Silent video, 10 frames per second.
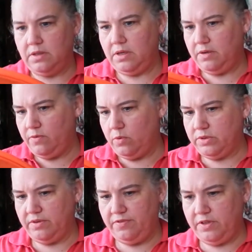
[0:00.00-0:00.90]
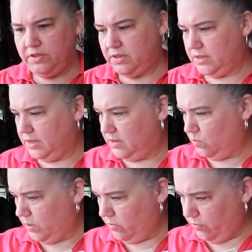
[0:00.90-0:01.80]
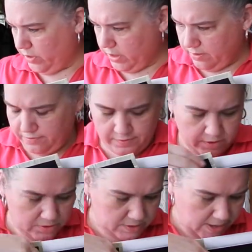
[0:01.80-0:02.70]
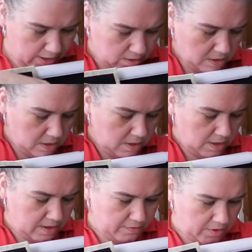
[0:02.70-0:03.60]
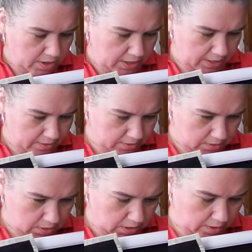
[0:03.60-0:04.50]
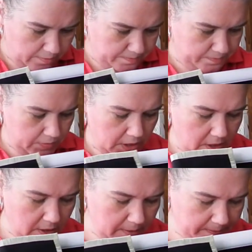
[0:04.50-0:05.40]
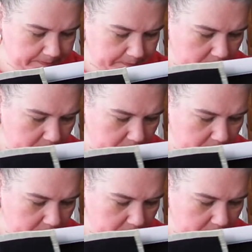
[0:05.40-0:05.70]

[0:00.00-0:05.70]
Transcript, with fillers: and of course I finished the season way before I got to finish that. And I forgot I had this in here. Um,